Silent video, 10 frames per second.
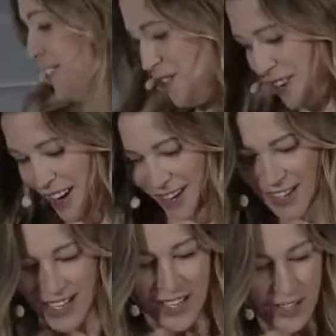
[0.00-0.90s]
Okay,
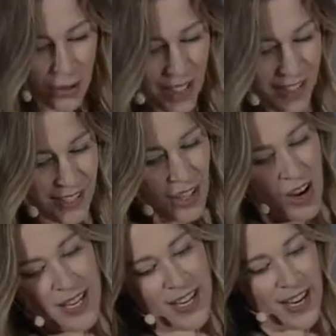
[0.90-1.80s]
so in this
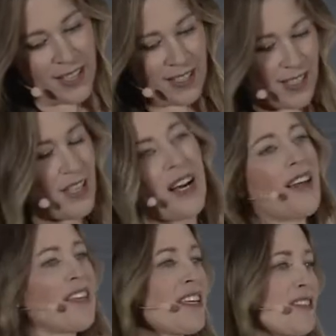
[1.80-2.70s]
context, I
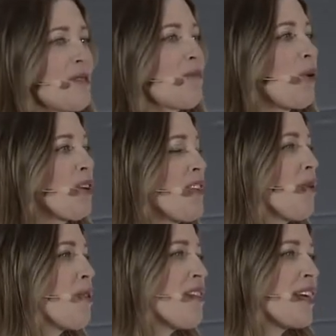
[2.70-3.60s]
think it's important that
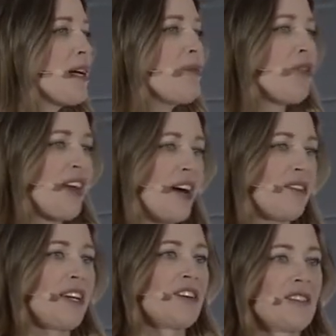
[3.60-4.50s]
we think about the
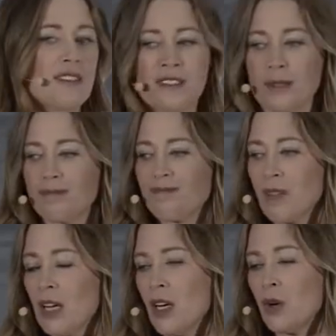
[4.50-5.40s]
healthcare system.
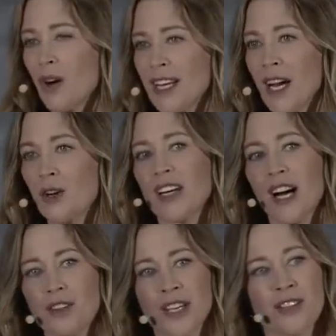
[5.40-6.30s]
Right now, our
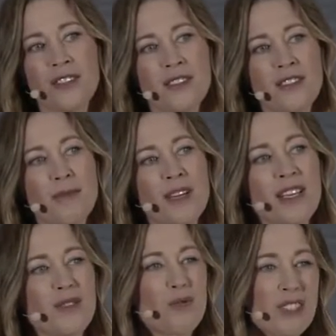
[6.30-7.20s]
healthcare system
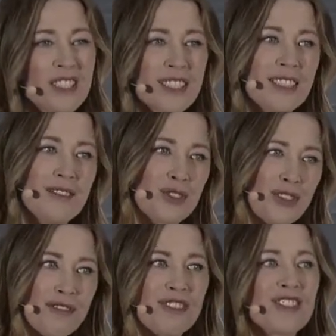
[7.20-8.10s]
is really sort
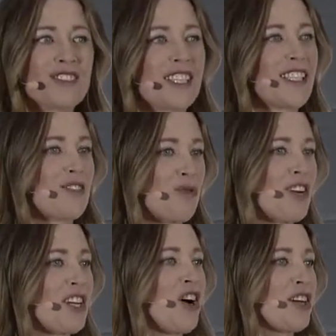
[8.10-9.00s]
of feels like it's
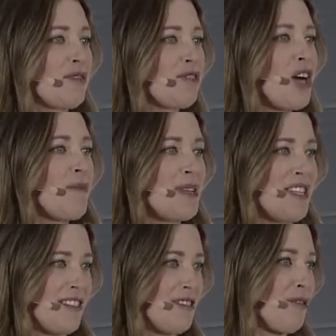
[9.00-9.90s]
running on a floppy
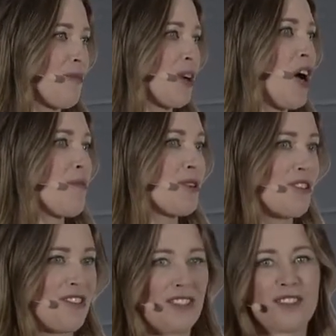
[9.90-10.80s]
disk from a Commodore
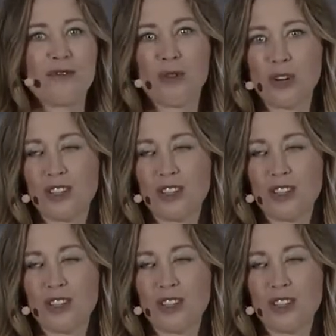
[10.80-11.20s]
64